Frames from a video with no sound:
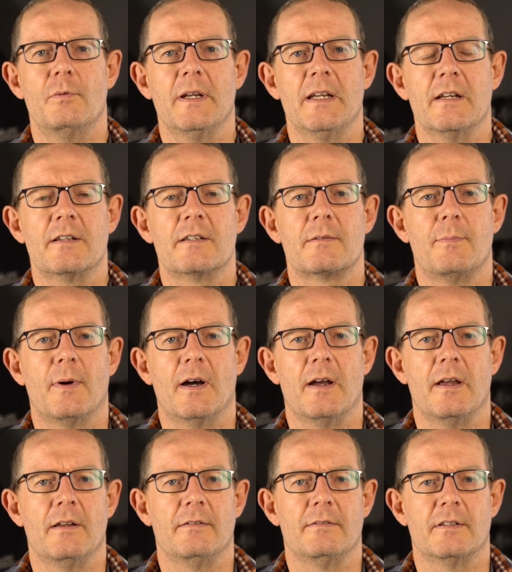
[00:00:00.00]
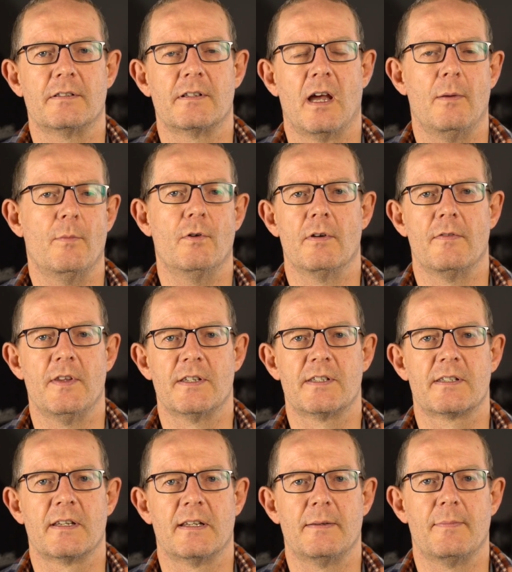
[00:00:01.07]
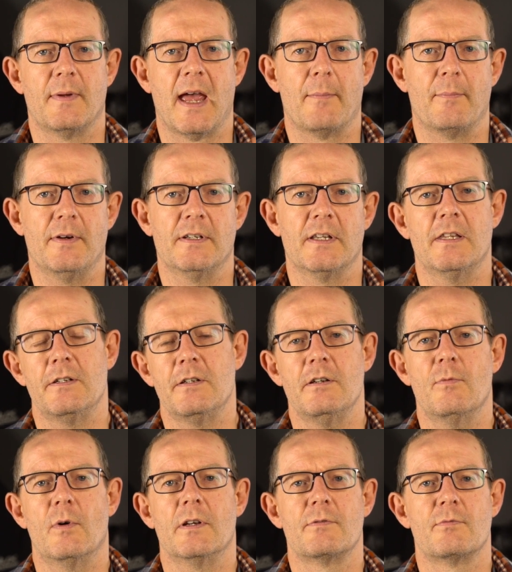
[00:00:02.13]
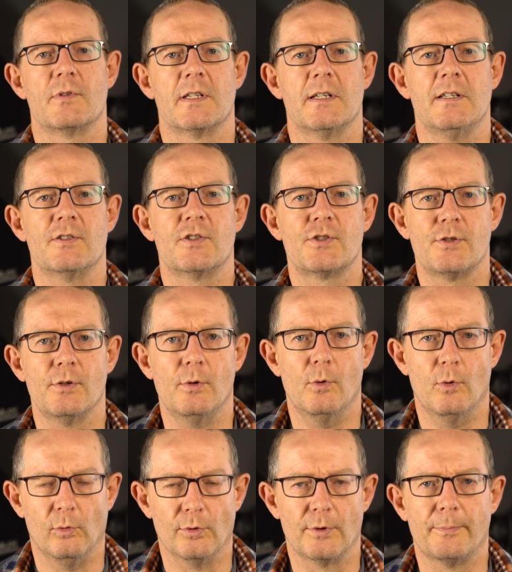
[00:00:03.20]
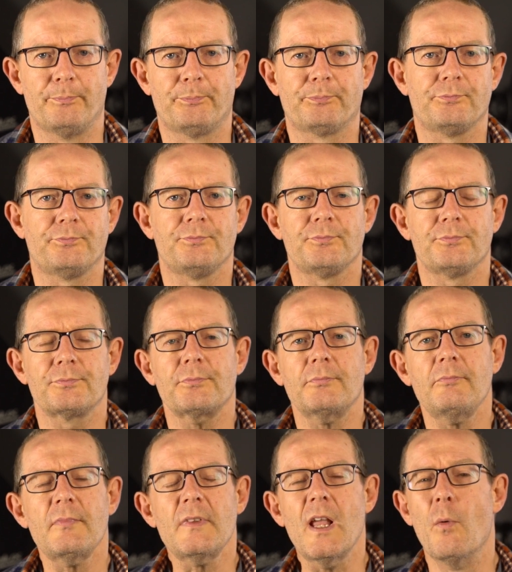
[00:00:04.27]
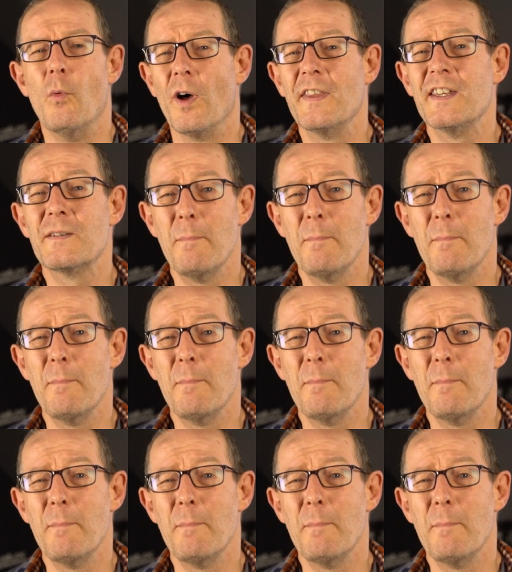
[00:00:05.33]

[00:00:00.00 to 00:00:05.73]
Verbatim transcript: weeks by the time all of this had happened and the new ones was installed. And what this